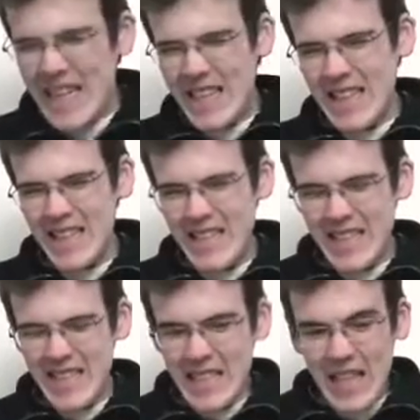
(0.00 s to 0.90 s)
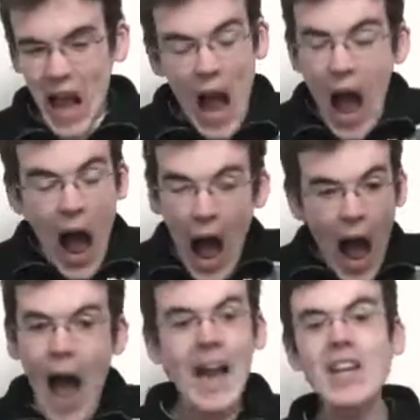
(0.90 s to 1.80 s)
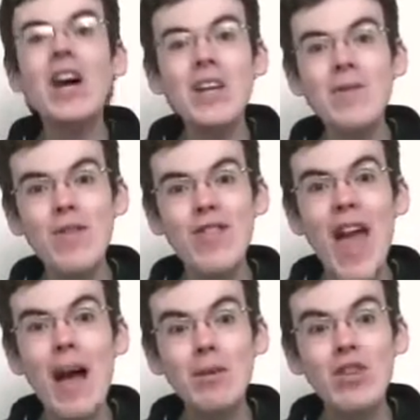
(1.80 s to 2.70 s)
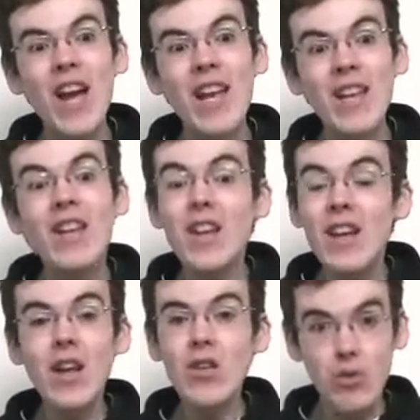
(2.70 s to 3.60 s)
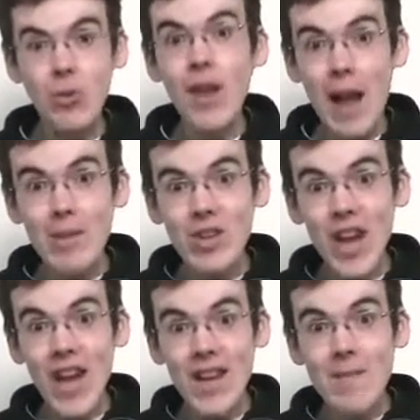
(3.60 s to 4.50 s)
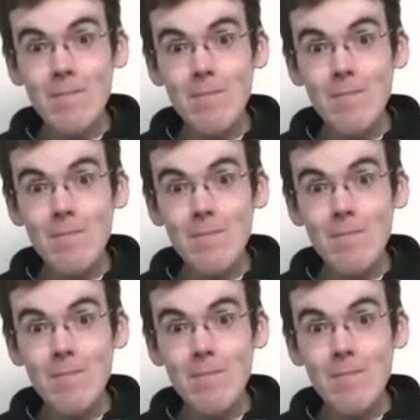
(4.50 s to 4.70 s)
that I can't even say how much I hate it. Do you want to know how much I hate it?